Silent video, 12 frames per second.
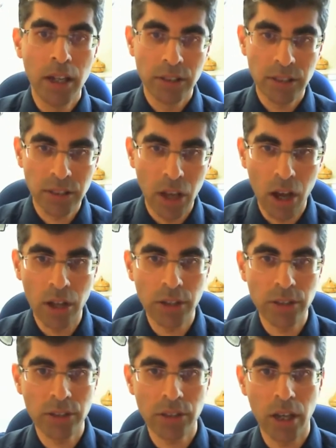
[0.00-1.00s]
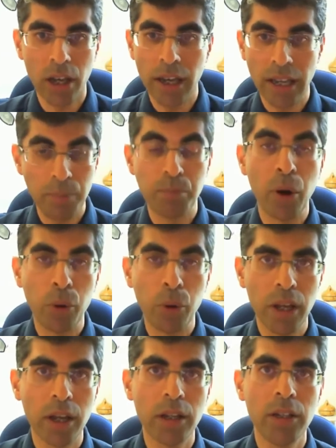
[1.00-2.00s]
SARS, uh,
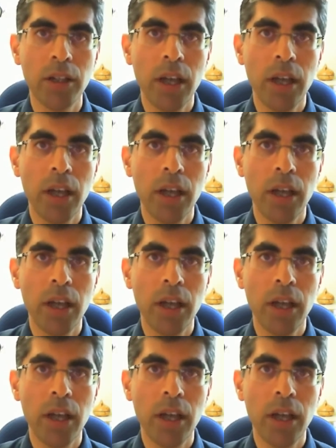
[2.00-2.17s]
Ebola,